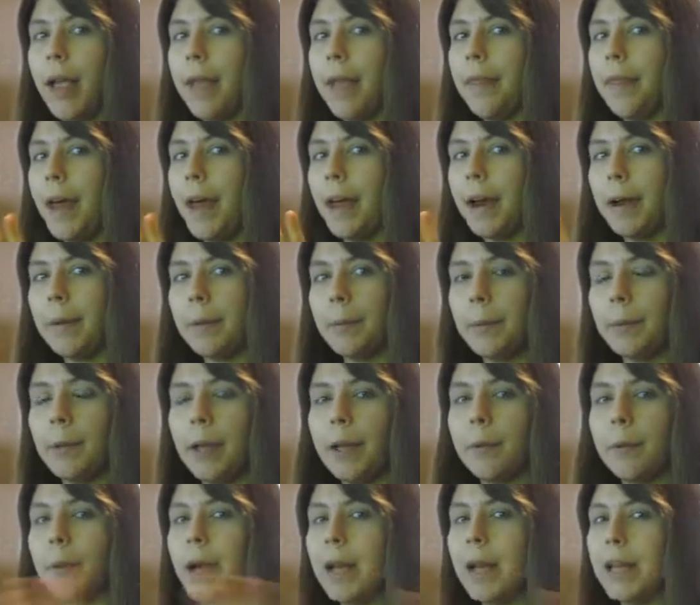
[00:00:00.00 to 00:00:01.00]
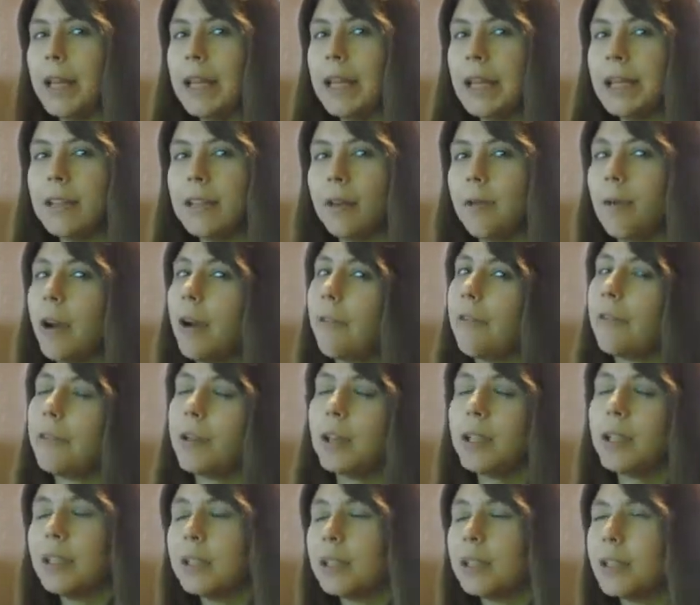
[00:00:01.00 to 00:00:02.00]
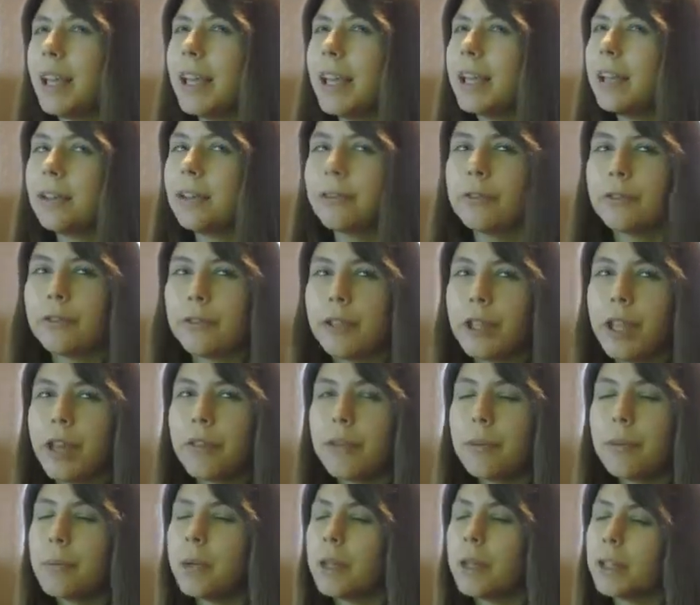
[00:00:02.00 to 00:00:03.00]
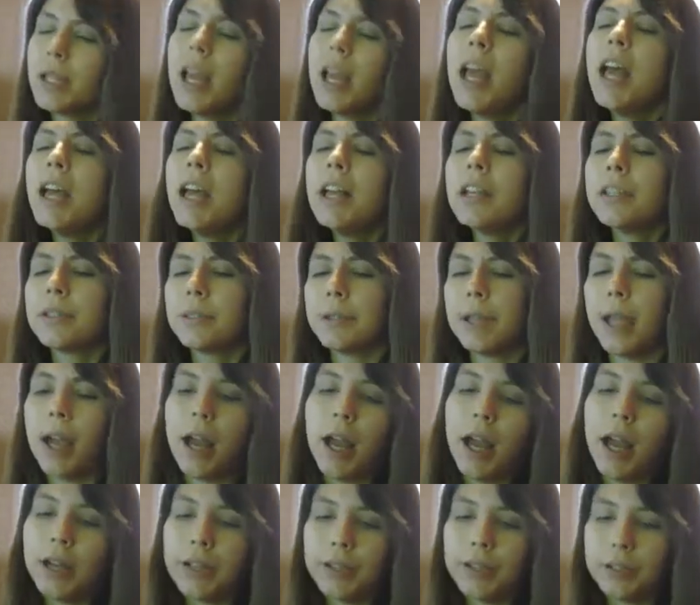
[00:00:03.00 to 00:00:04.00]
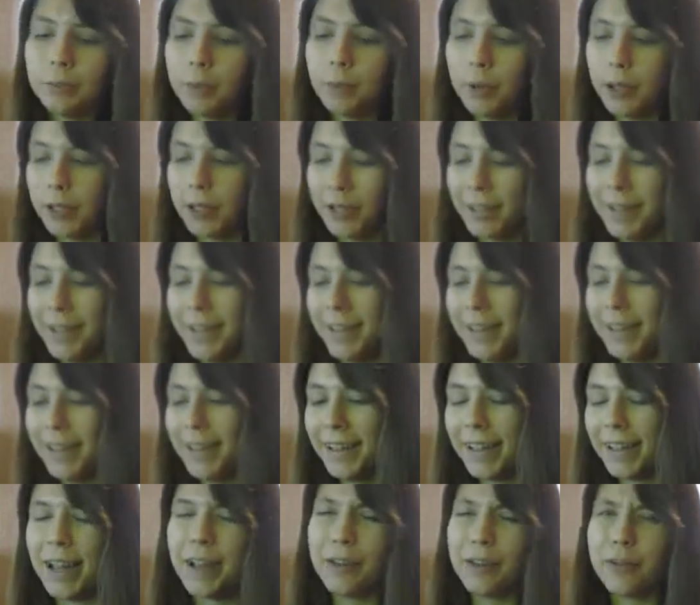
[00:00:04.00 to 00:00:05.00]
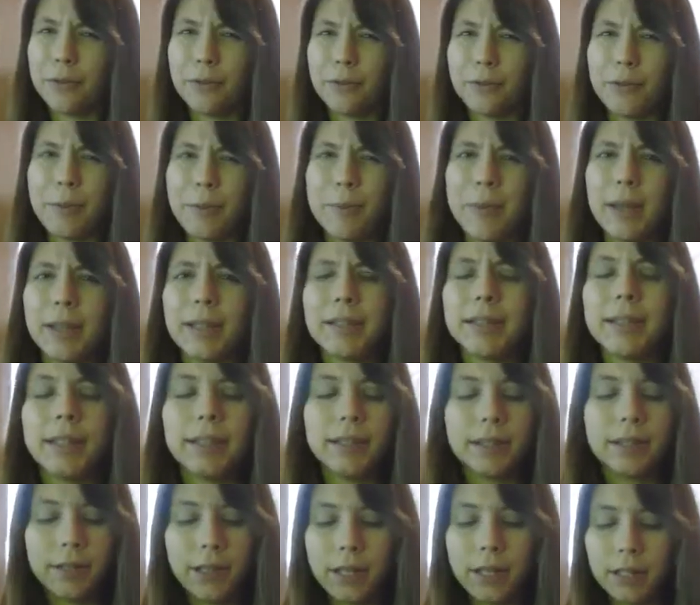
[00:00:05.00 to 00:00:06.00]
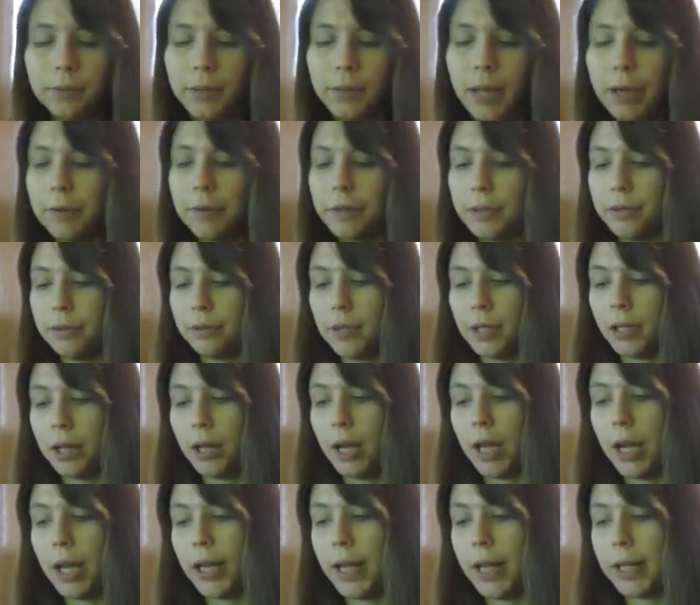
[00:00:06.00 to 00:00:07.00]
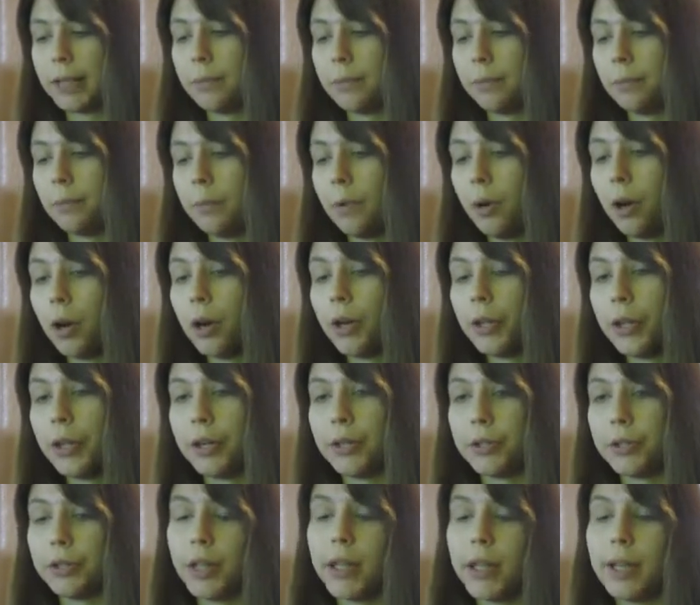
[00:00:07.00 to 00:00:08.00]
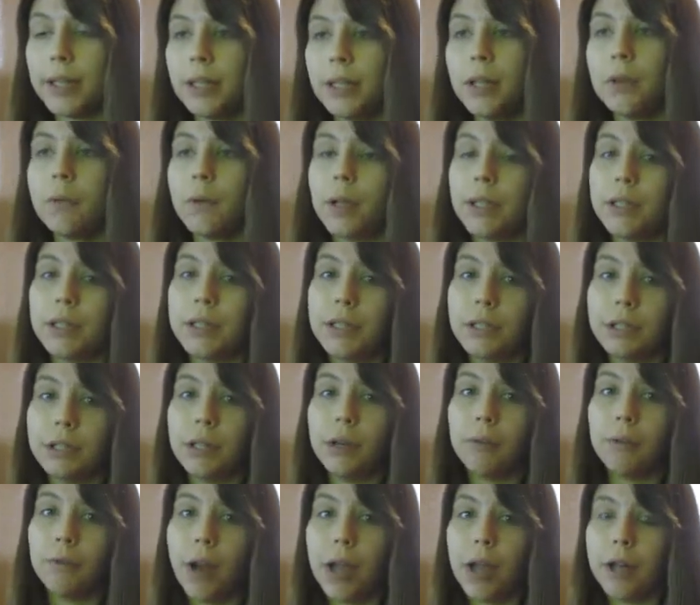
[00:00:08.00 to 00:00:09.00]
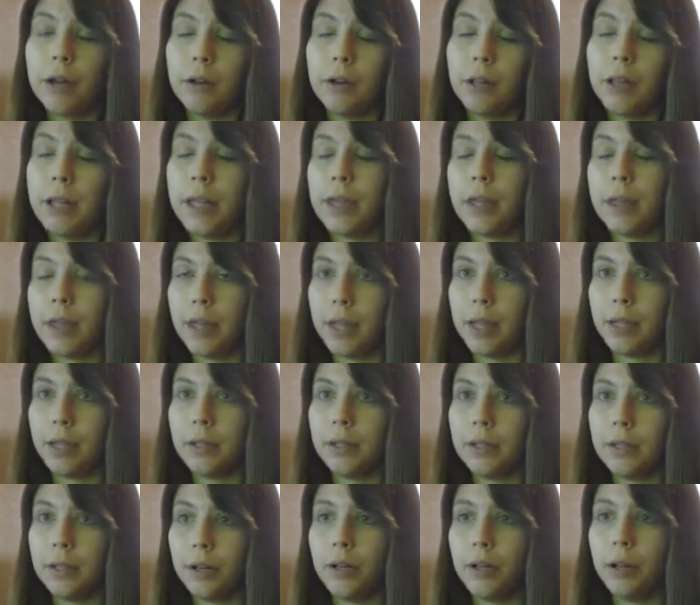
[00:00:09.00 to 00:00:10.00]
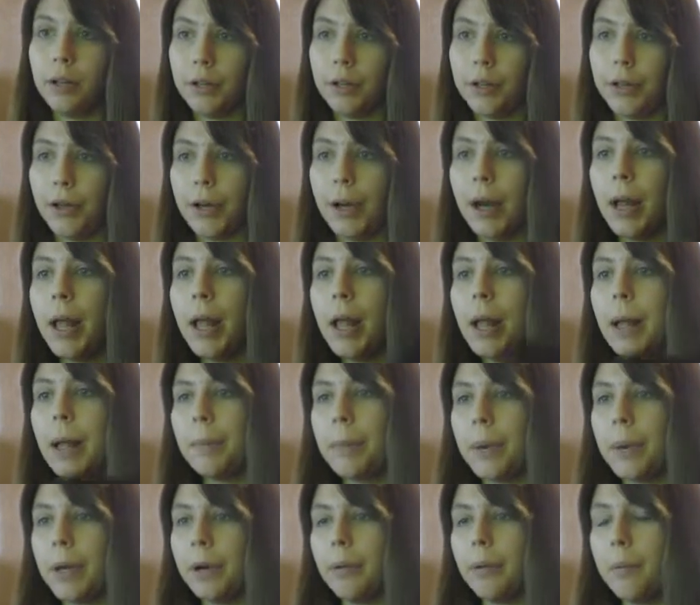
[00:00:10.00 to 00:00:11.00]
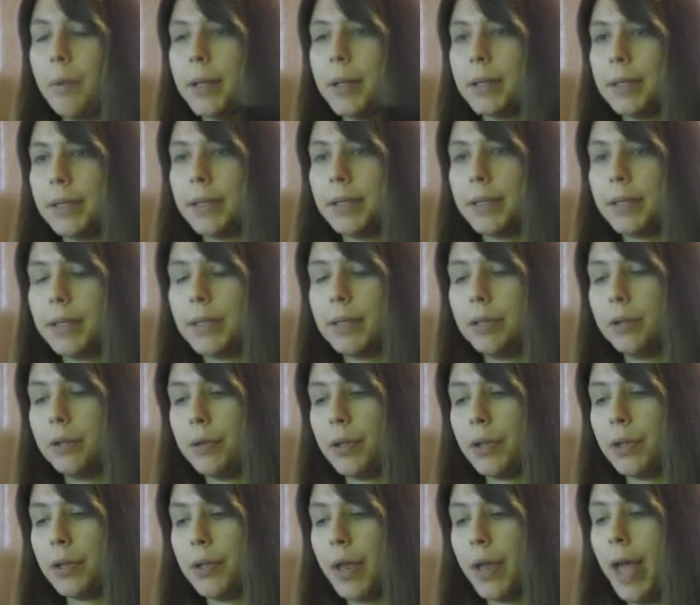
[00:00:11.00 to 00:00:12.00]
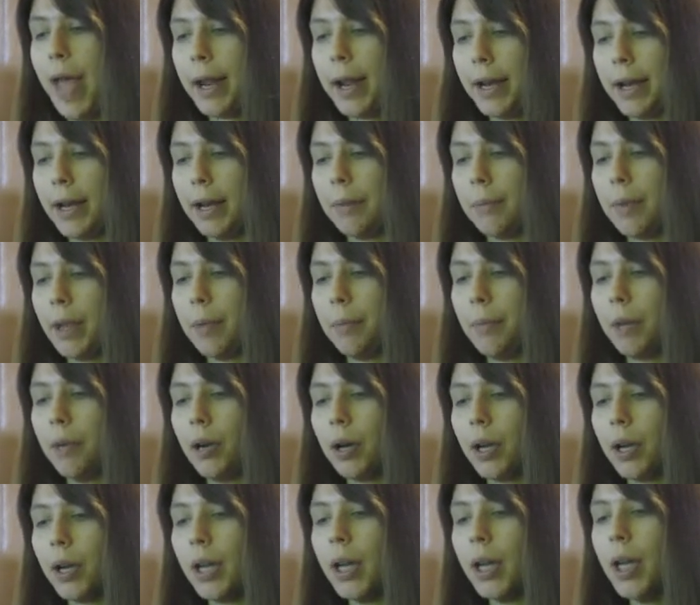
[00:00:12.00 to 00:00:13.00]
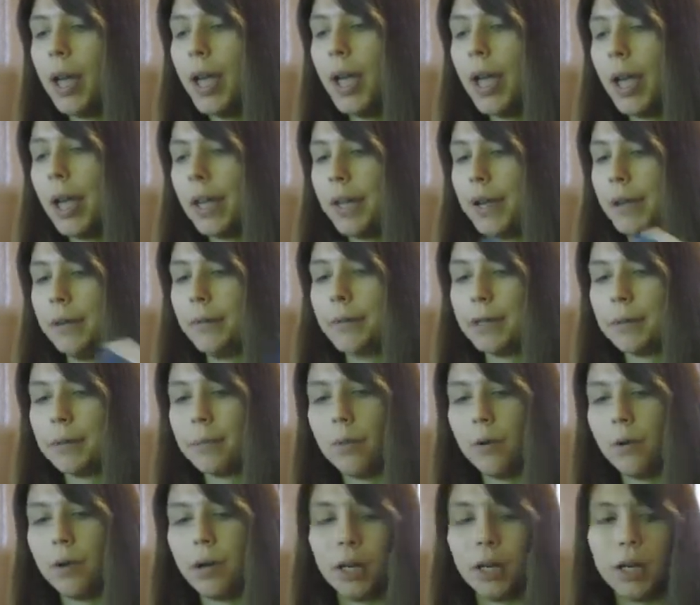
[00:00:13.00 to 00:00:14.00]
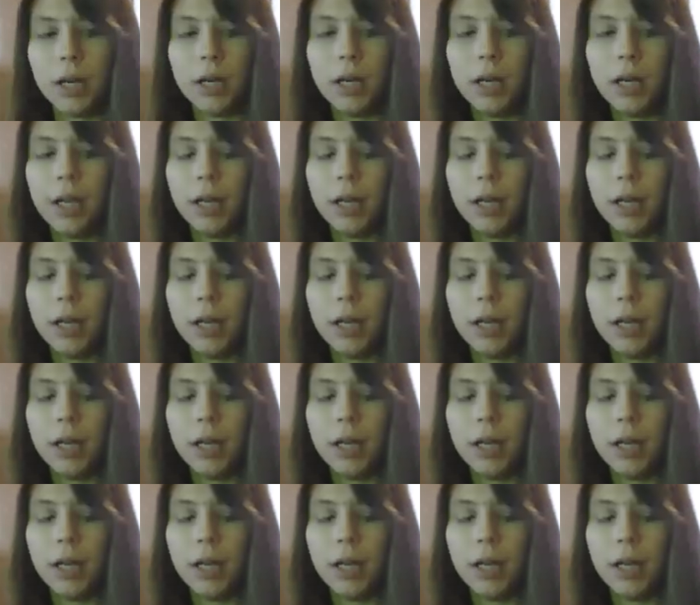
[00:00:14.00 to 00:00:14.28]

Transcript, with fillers: that I like might need to reference later for the other books. So yeah, I just want to, I don't know if that makes sense. So that's what I was doing, I guess, earlier. So I guess I was doing writerly things earlier, but it wasn't to do with editing my book. And it was more,